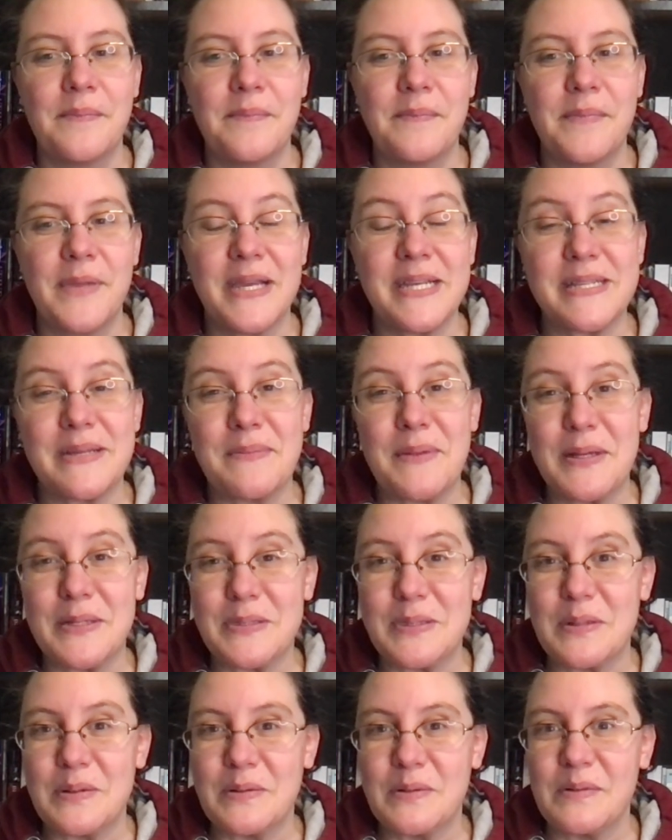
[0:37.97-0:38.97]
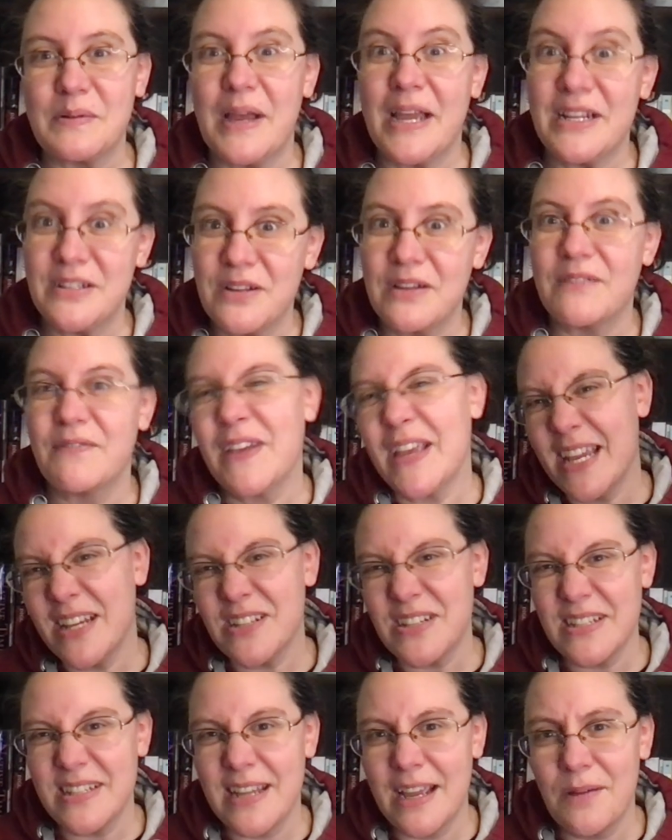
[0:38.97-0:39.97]
because I took
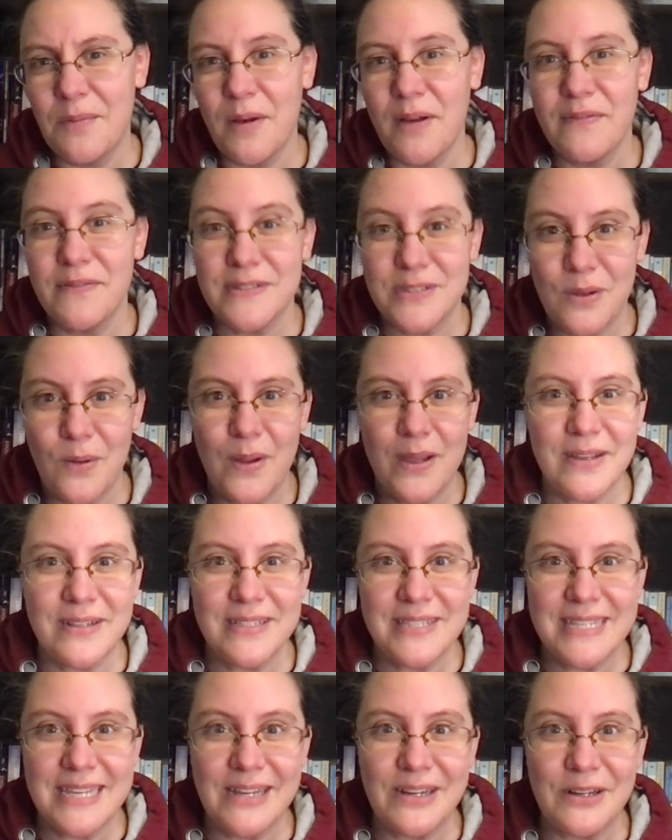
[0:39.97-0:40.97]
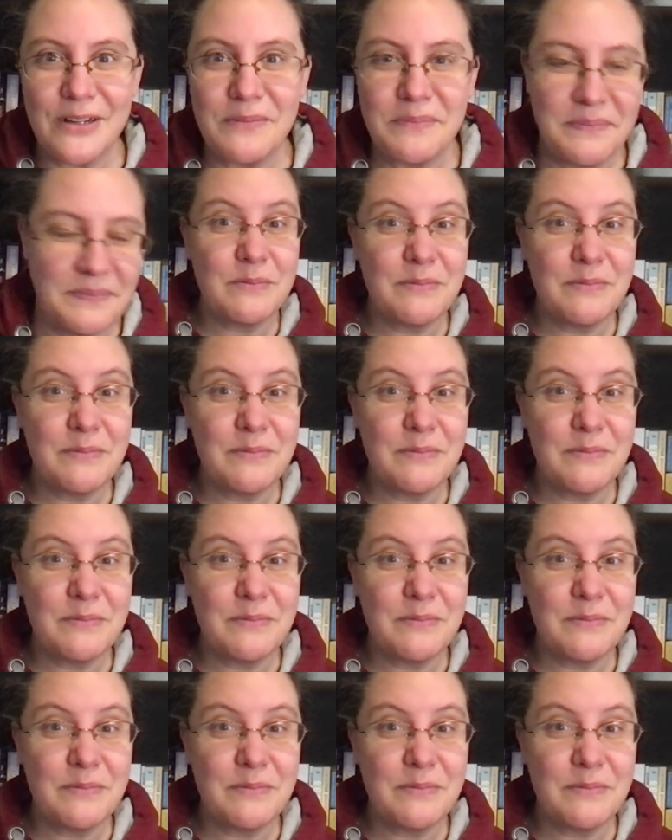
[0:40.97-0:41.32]
vacation time off so I could see her.